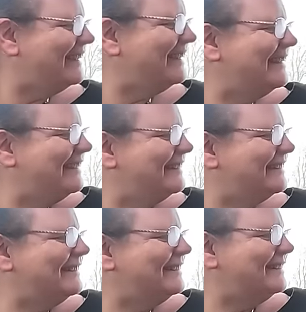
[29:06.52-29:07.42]

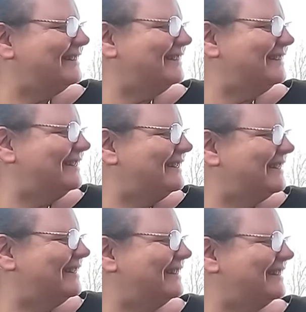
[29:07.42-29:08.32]

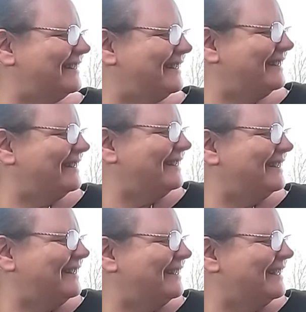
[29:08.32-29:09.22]

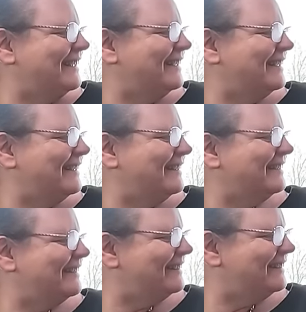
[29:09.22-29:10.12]

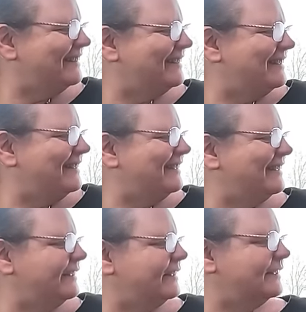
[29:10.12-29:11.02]

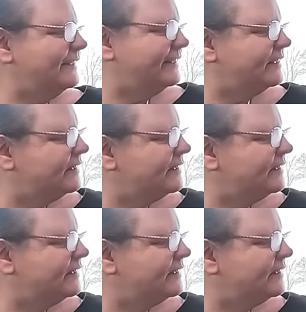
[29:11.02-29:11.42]
The person shown says nothing.